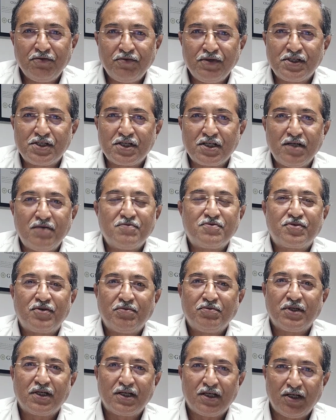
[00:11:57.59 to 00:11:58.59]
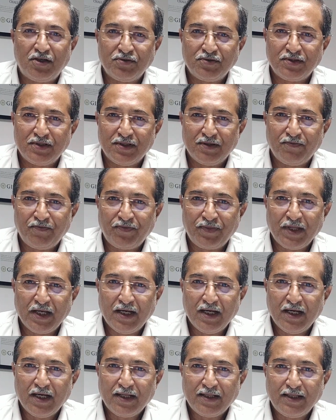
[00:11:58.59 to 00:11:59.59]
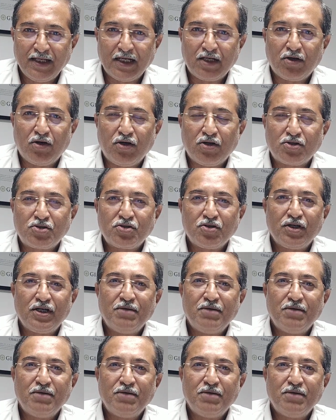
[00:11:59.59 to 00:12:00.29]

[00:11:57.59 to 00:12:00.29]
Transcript: which comes from the crown, that also